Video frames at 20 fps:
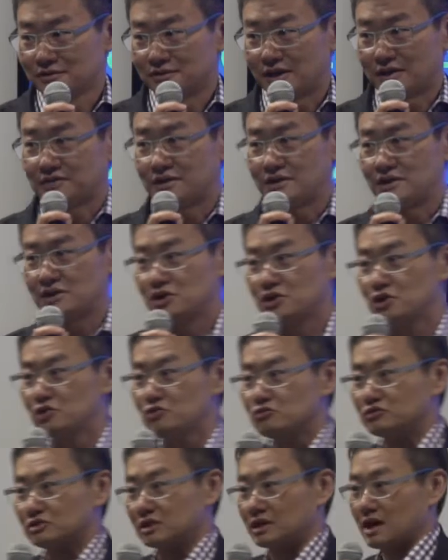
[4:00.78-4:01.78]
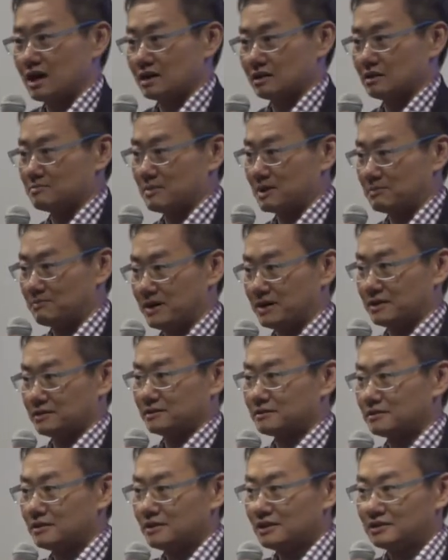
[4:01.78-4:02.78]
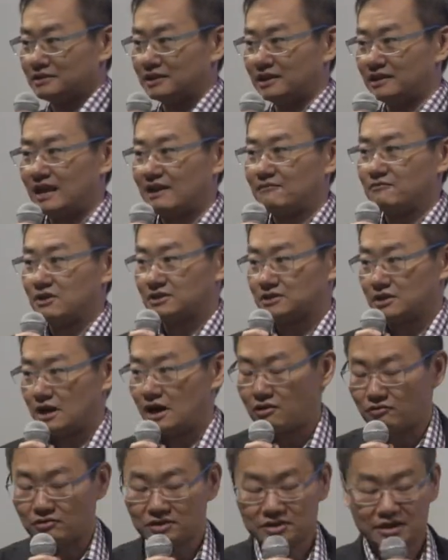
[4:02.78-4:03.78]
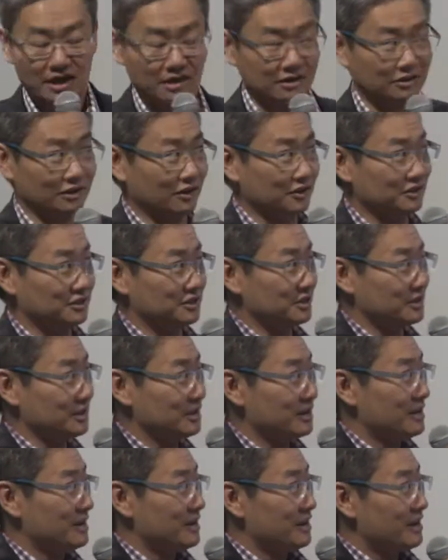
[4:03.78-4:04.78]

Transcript: That's a huge customer base. They leverage our technology.